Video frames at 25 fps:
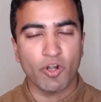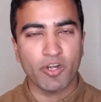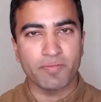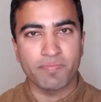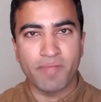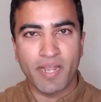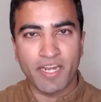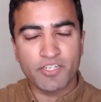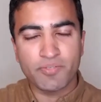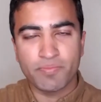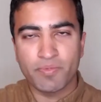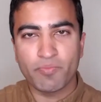
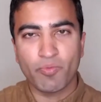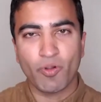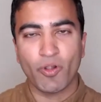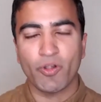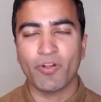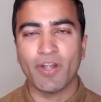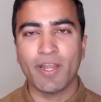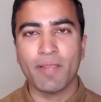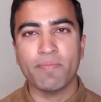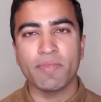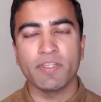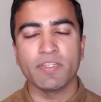Management
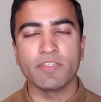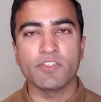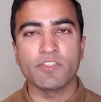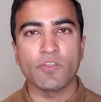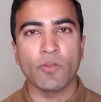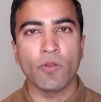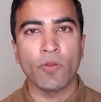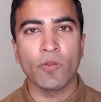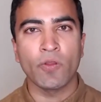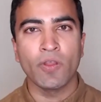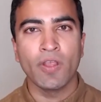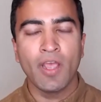program. And
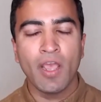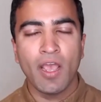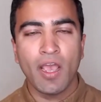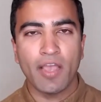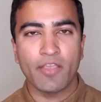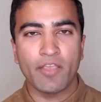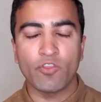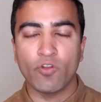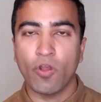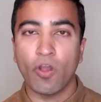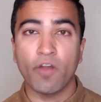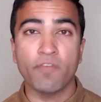so,
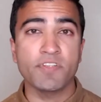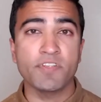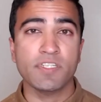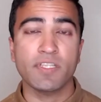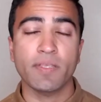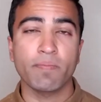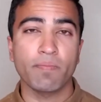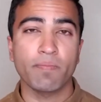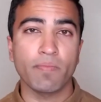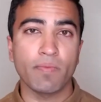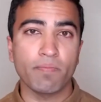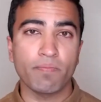
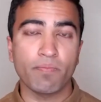obviously,